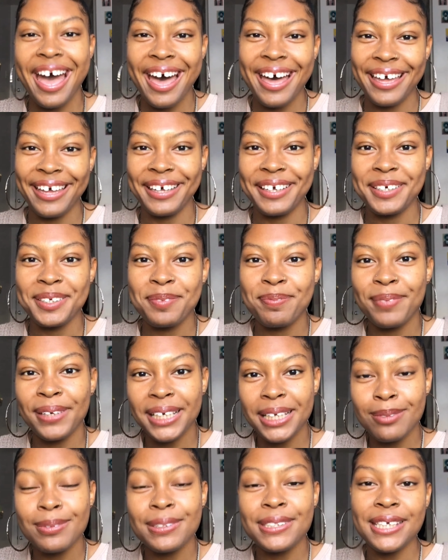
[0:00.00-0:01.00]
Hi,
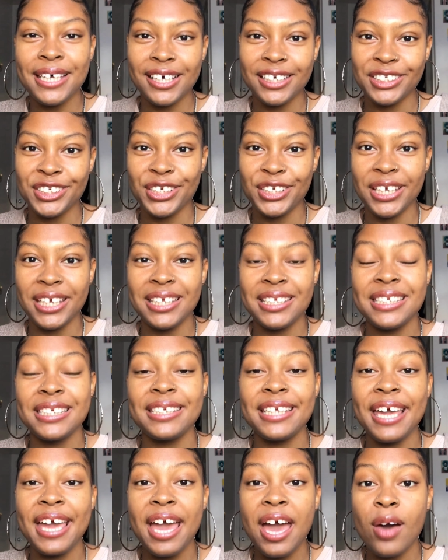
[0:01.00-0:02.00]
my name is Asha, and
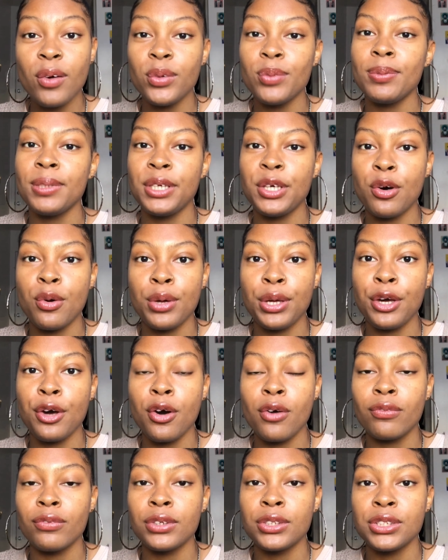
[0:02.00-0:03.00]
today I will be going
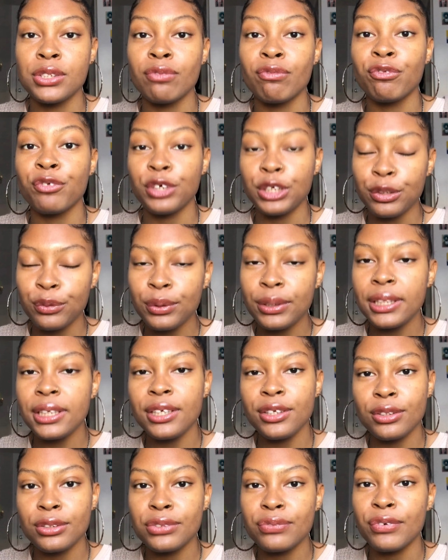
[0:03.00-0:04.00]
over some
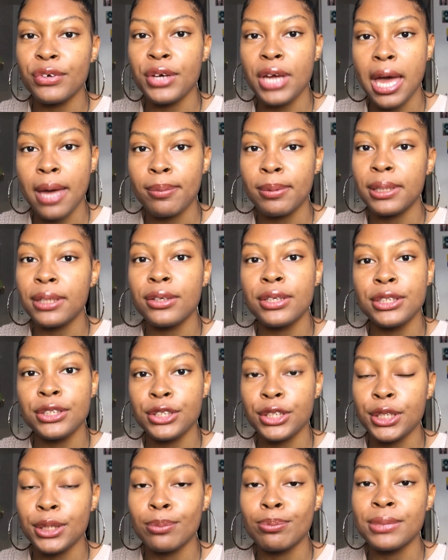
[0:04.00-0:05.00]
frequently used vocabulary
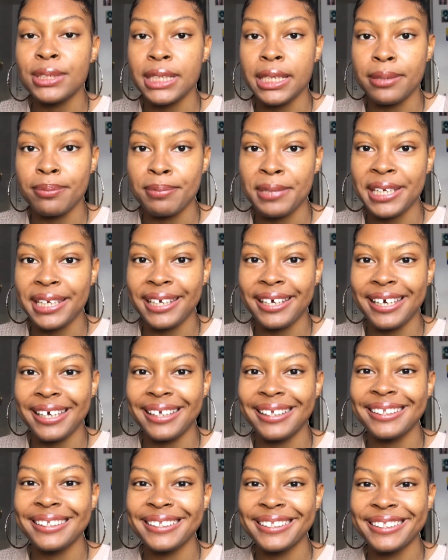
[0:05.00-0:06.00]
terms in
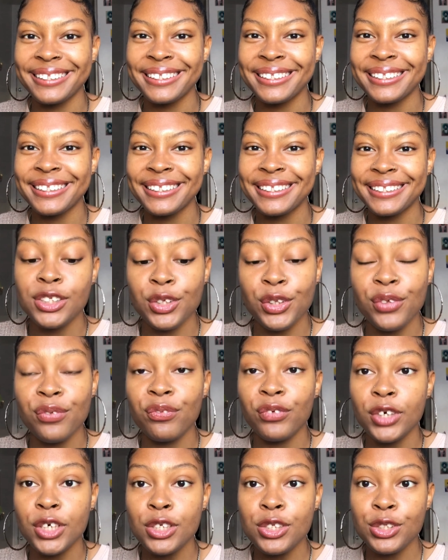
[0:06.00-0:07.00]
media. So the
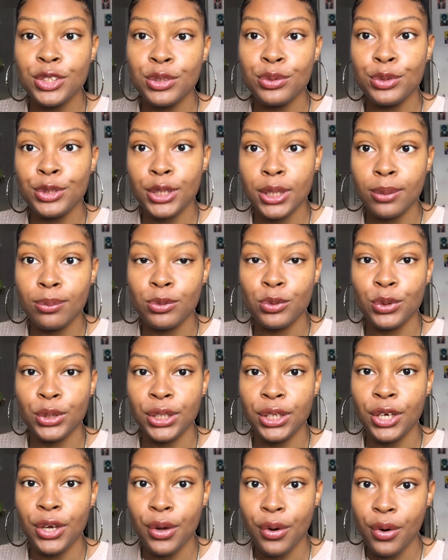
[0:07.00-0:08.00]
first two terms we're
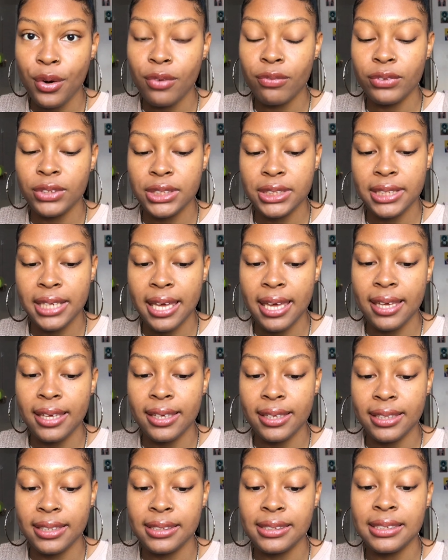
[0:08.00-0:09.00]
going to go over
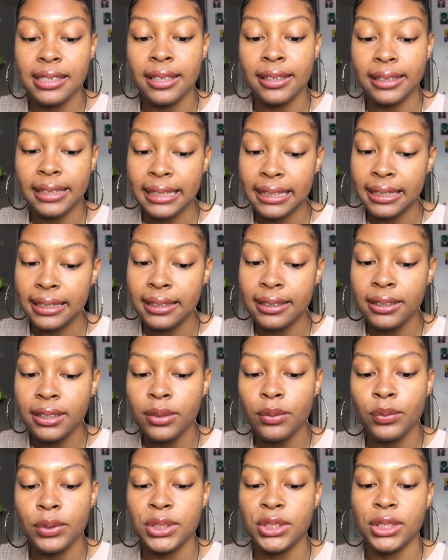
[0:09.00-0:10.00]
today is
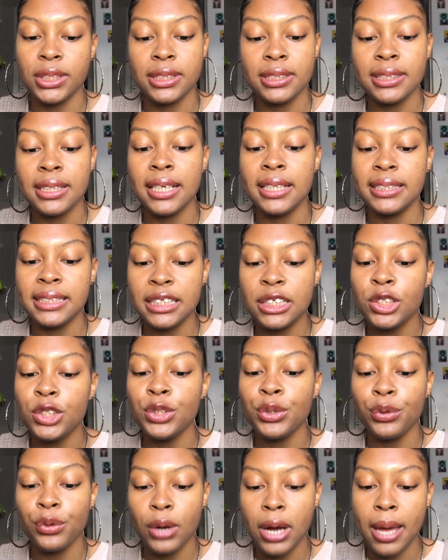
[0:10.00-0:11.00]
lead, which is
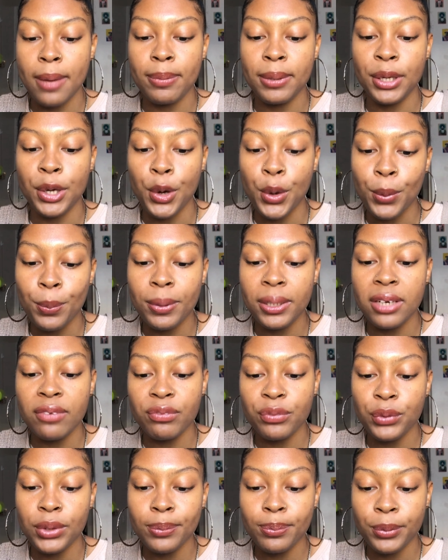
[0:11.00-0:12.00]
attention-grabbing open
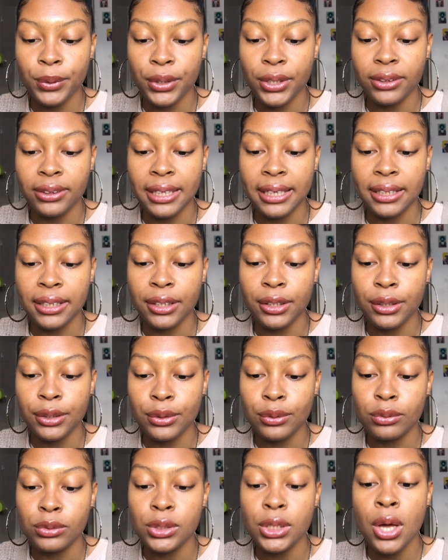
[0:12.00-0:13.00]
of a report that
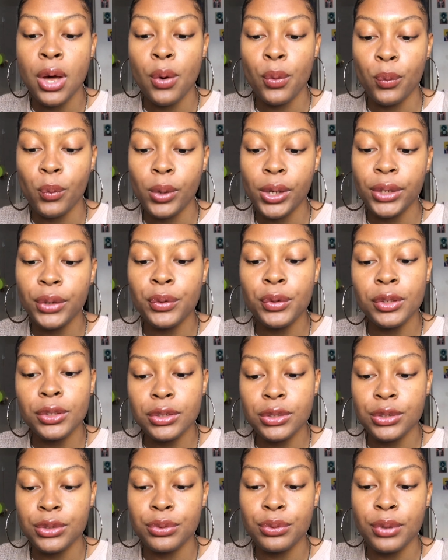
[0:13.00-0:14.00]
includes one or
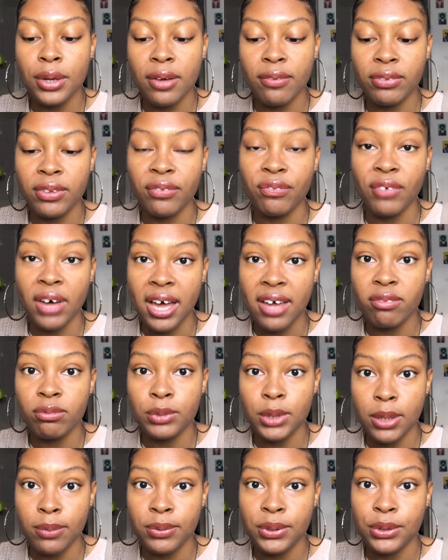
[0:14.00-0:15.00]
two of the
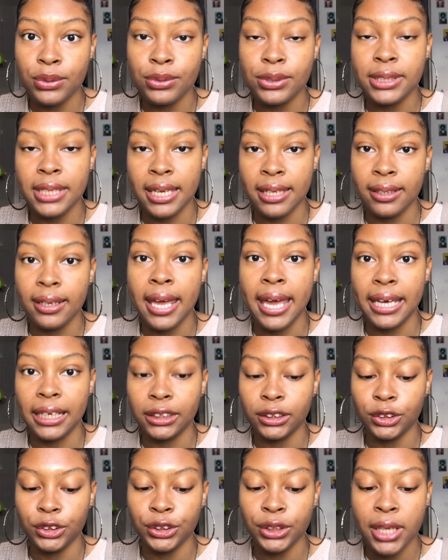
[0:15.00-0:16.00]
5 W's and
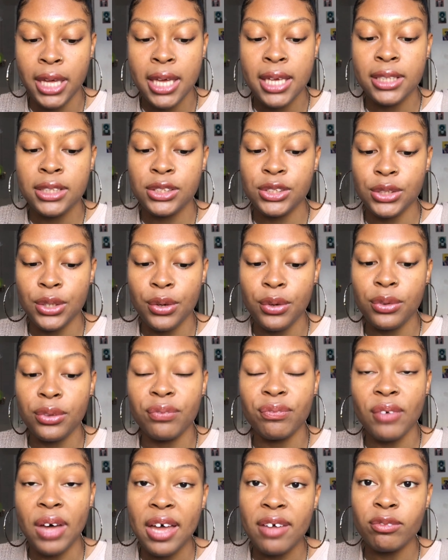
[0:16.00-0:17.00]
H. So
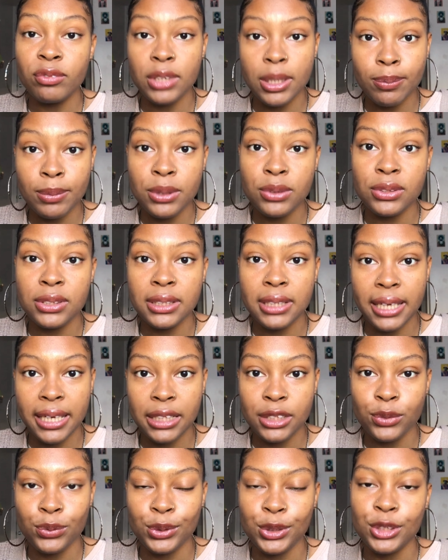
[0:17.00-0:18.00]
the 5 W's and
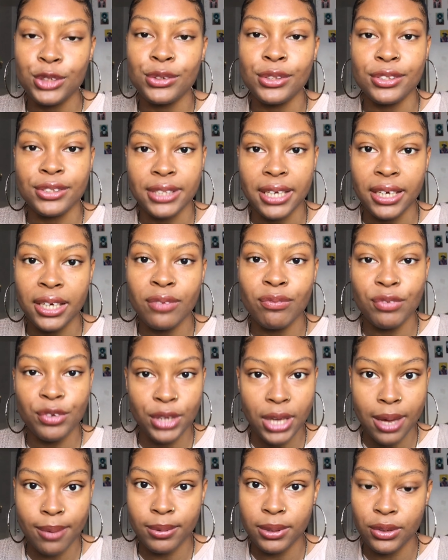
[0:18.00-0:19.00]
H, which is our second
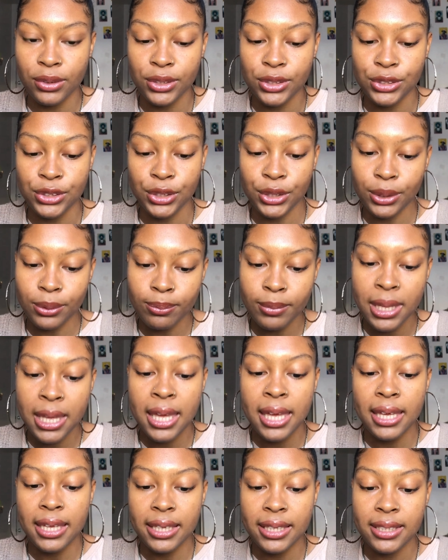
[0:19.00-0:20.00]
vocabulary term,
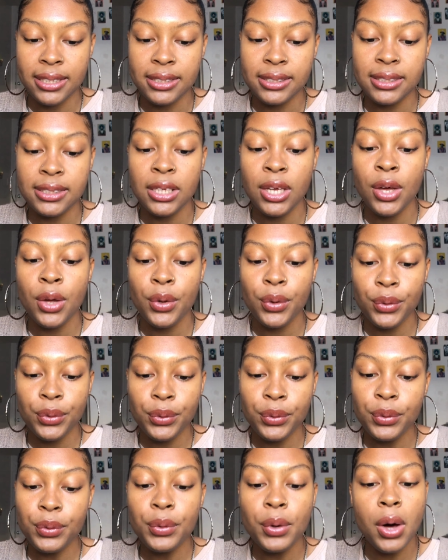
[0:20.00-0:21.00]
is
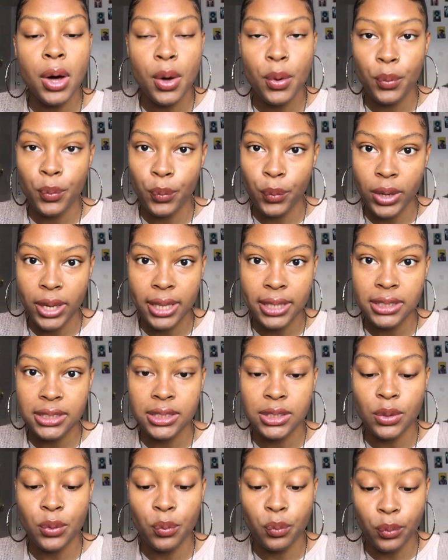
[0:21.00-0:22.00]
who,
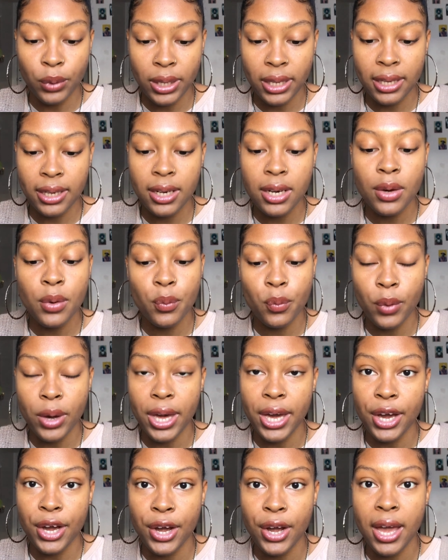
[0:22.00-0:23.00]
what, when,
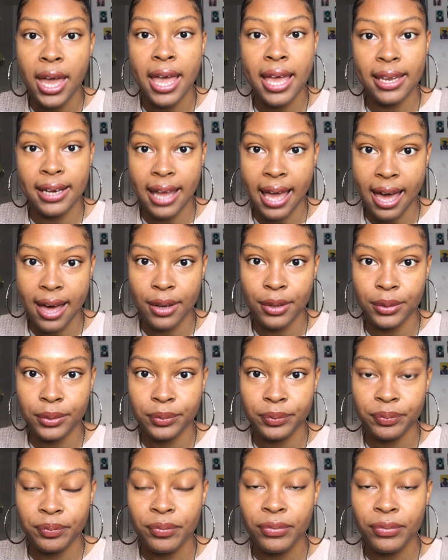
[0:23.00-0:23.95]
where, and how.